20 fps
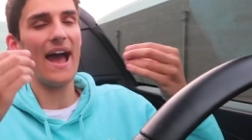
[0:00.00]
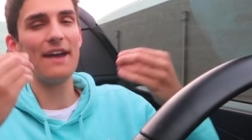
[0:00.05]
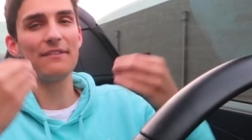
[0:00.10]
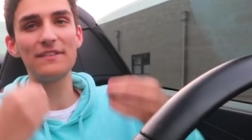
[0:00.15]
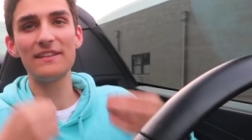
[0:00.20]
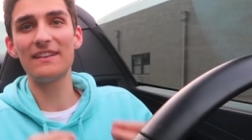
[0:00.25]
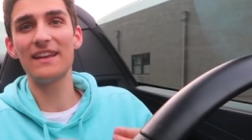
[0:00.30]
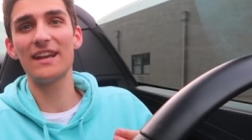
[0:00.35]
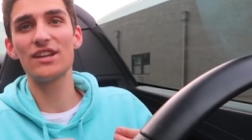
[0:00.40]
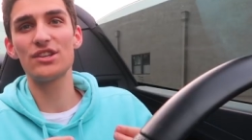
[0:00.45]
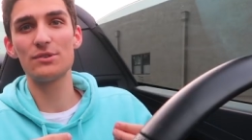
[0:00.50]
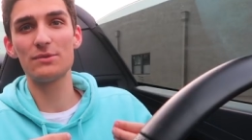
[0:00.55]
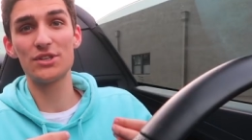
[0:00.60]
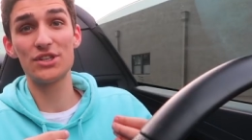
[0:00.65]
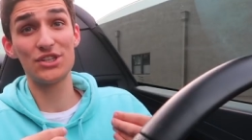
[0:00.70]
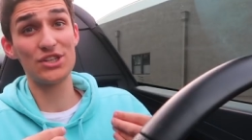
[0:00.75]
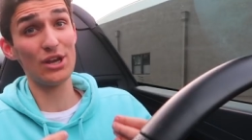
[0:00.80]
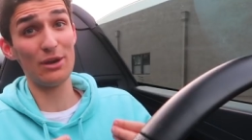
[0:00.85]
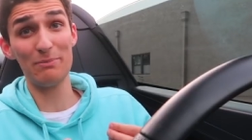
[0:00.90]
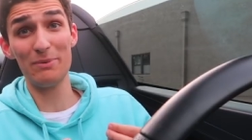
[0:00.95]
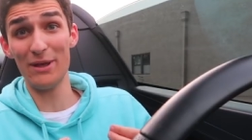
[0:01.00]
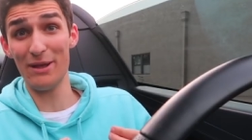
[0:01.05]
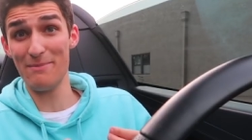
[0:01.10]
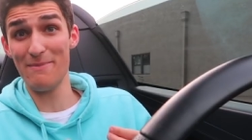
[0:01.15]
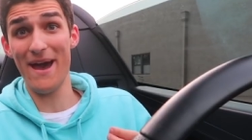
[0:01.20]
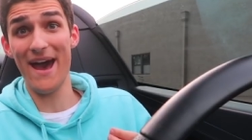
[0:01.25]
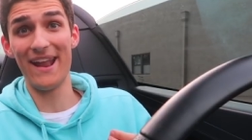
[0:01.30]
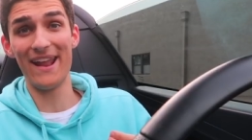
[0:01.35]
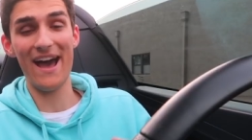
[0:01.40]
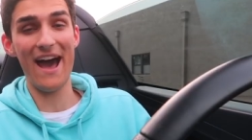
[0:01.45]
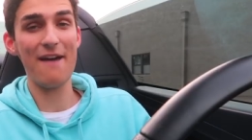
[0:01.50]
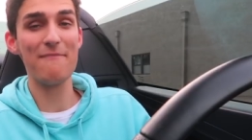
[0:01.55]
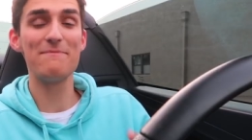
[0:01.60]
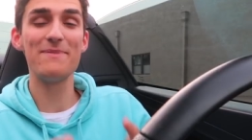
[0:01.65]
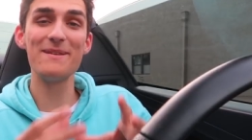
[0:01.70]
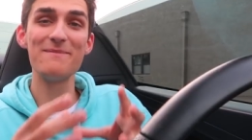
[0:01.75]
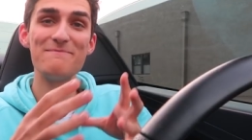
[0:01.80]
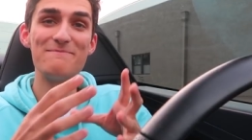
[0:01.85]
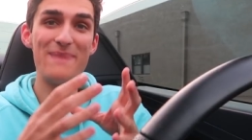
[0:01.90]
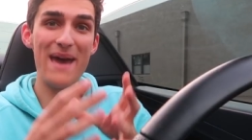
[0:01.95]
I have to take a chill pill about it. I've
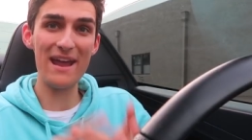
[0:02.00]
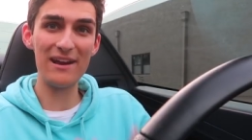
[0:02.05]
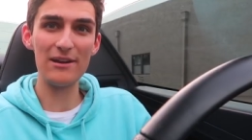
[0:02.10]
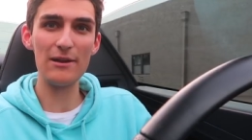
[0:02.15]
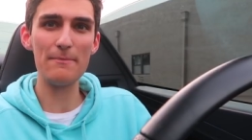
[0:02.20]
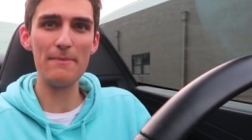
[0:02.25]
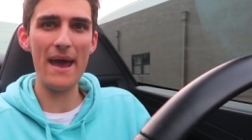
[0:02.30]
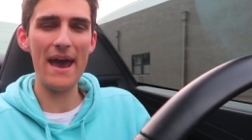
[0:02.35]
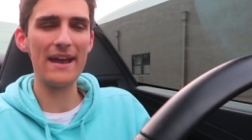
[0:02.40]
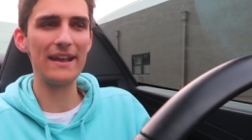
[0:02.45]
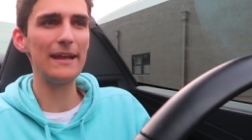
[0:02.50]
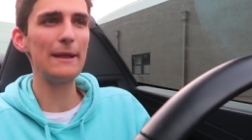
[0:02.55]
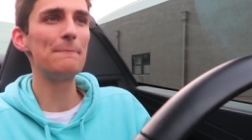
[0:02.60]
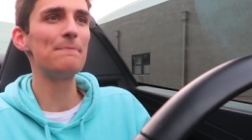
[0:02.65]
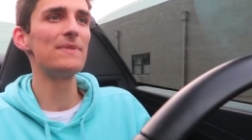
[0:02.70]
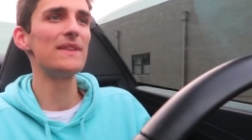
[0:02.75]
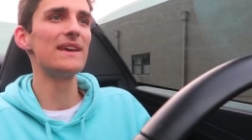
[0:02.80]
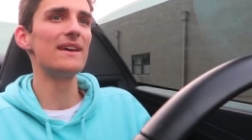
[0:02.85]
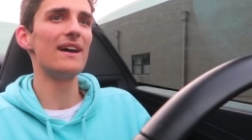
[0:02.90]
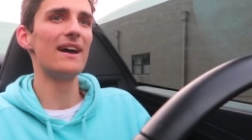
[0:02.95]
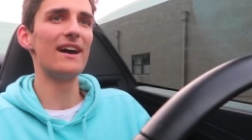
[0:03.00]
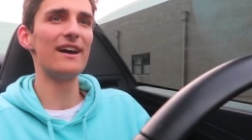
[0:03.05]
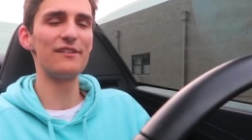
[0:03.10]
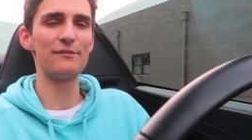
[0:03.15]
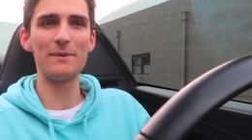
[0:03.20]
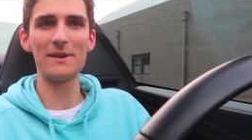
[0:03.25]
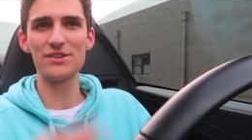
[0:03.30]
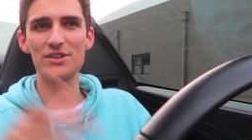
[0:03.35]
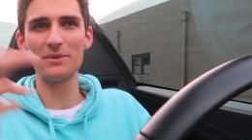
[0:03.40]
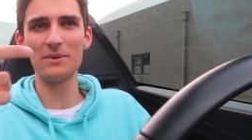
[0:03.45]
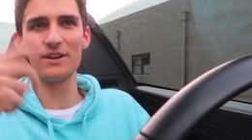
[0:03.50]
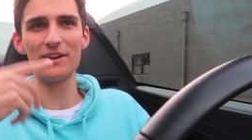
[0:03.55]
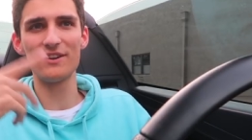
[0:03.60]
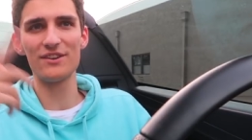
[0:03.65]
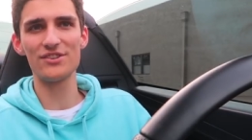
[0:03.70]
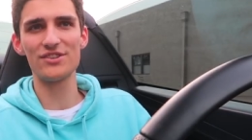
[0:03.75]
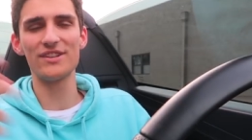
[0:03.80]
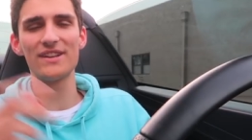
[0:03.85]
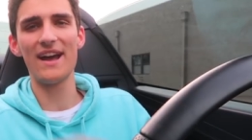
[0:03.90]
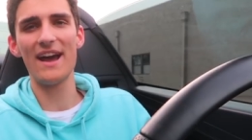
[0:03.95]
been better about it, uh, especially when
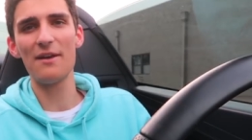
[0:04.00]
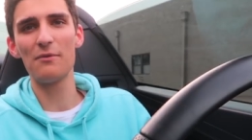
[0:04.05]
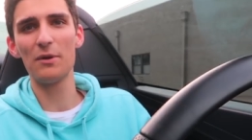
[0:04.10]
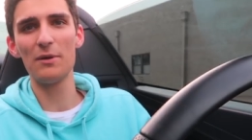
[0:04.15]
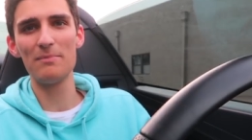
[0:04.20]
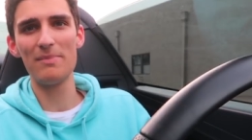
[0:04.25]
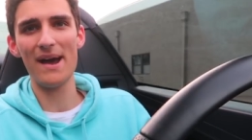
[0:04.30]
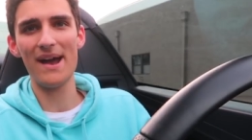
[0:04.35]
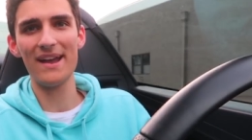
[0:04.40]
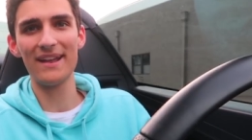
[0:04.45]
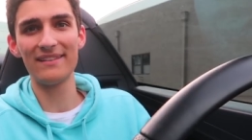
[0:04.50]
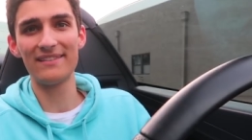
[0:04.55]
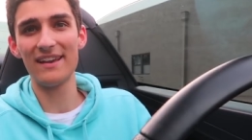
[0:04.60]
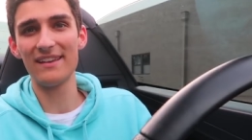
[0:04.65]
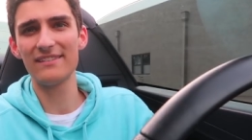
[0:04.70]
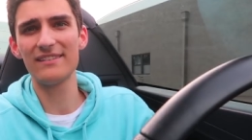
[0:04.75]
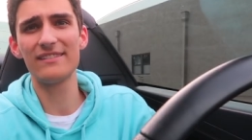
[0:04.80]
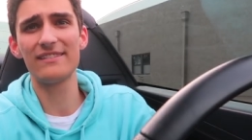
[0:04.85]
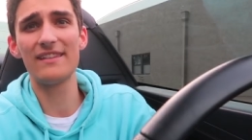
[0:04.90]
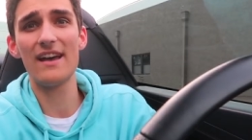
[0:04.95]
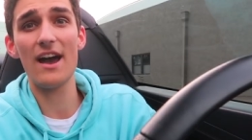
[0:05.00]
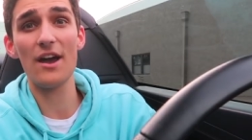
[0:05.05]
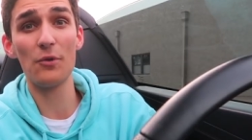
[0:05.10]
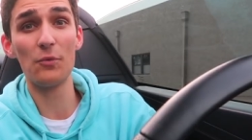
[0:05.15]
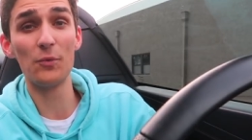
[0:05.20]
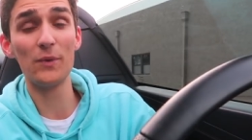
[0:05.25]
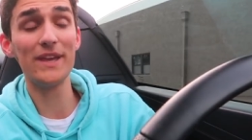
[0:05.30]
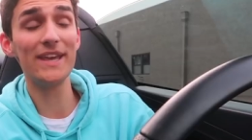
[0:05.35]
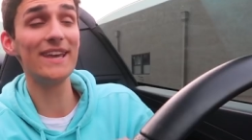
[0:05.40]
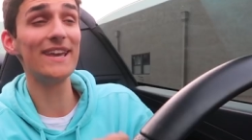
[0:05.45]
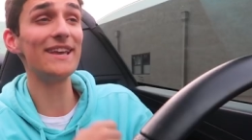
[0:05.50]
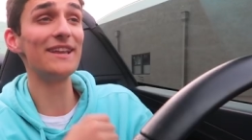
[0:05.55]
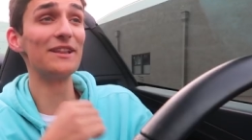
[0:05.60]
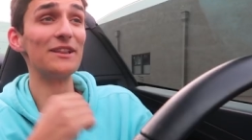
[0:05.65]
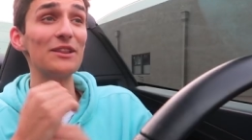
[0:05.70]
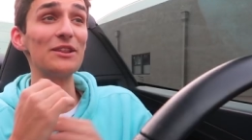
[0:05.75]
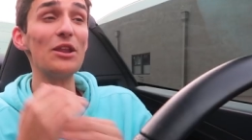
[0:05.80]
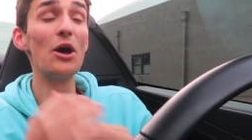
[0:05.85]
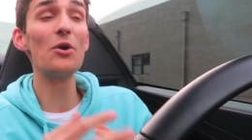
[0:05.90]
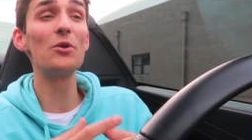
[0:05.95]
Christian and I were buying Tesla stock. We
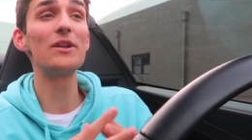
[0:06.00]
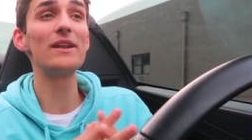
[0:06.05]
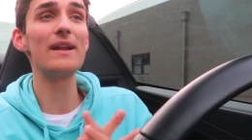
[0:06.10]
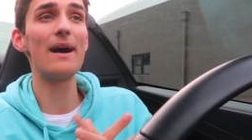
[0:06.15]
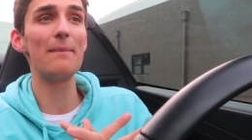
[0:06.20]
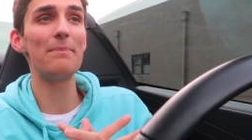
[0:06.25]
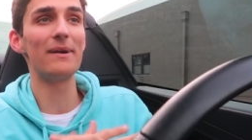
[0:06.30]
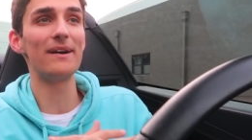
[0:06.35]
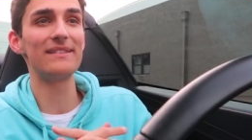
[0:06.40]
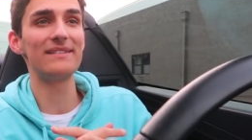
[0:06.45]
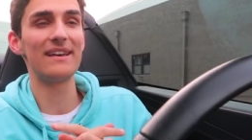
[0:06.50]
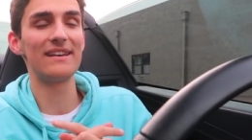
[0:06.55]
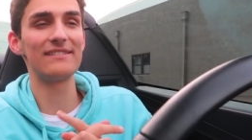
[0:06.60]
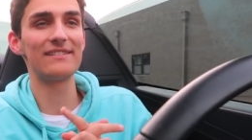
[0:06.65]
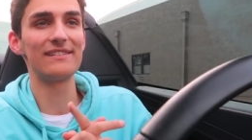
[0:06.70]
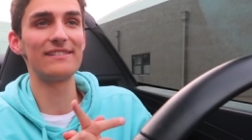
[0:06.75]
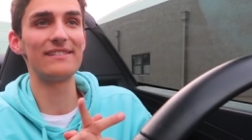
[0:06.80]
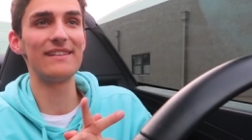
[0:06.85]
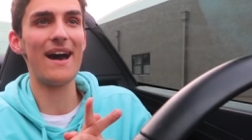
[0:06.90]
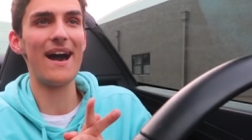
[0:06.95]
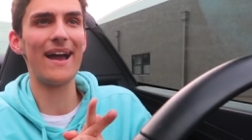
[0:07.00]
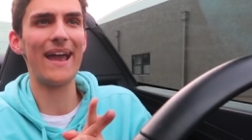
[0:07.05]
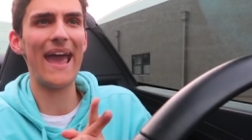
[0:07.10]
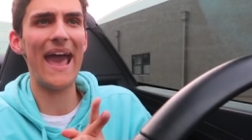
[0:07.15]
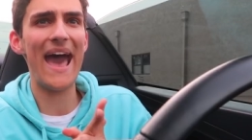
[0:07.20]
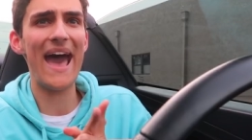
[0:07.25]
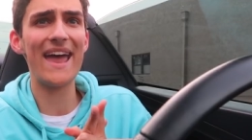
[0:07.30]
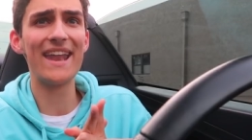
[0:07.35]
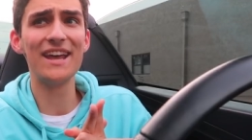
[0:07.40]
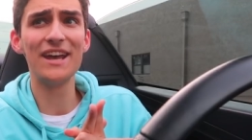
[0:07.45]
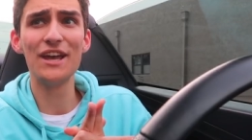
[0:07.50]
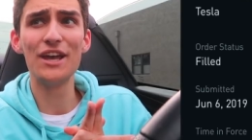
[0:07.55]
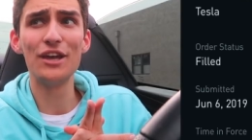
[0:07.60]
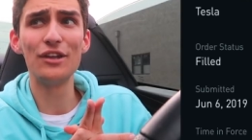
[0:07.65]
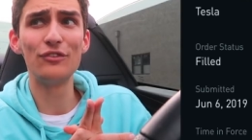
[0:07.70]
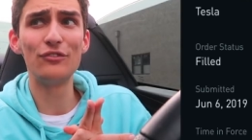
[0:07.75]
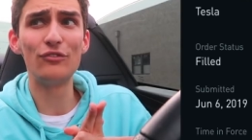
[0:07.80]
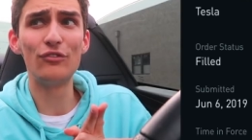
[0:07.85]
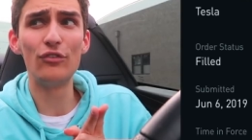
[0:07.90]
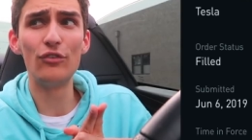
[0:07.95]
loaded up on Tesla stock at
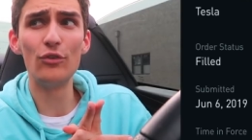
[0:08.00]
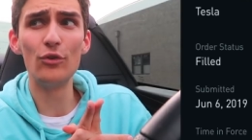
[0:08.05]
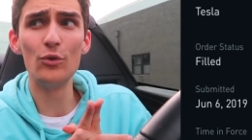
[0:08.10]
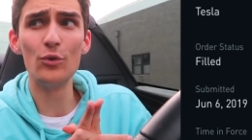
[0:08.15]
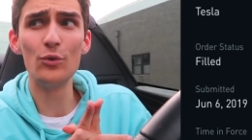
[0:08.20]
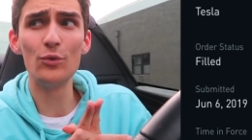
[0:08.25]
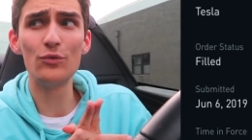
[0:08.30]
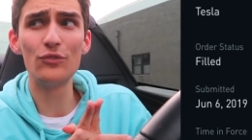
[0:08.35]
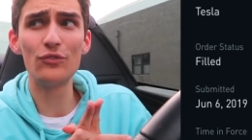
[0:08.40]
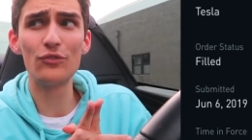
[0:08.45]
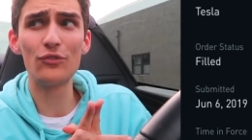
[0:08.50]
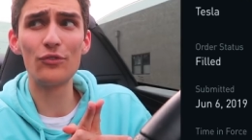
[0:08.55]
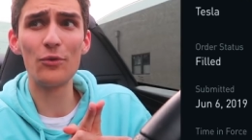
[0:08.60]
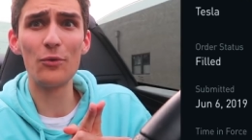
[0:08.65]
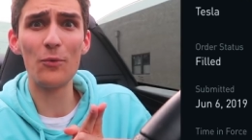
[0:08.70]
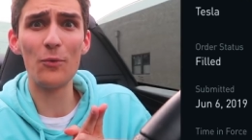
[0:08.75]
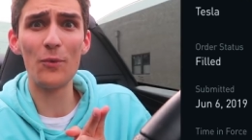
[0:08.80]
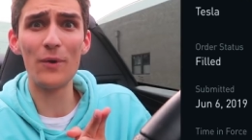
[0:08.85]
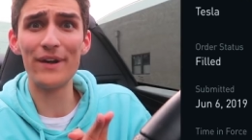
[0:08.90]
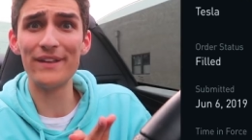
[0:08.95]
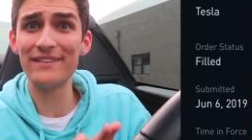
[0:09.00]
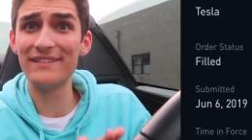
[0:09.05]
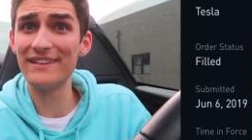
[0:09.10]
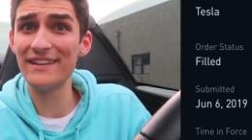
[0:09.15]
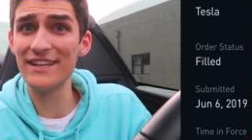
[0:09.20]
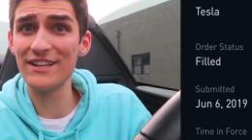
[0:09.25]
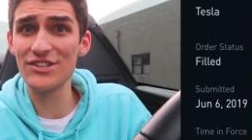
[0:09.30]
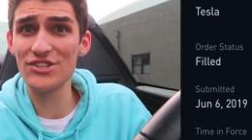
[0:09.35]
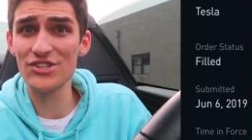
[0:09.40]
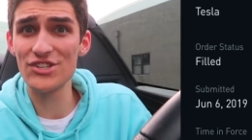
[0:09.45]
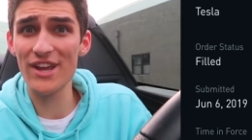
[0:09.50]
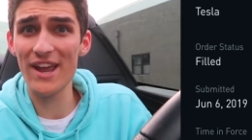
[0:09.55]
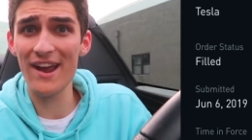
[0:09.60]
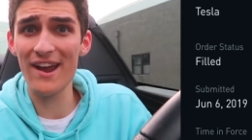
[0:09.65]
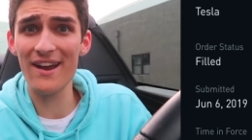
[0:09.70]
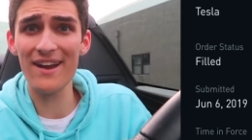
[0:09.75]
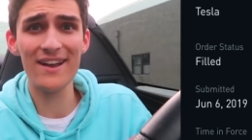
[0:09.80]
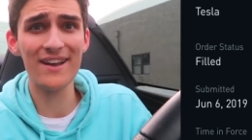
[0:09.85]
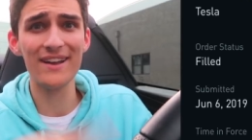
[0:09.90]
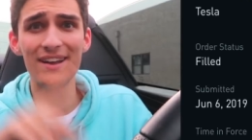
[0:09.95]
220 a
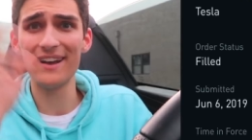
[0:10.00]
share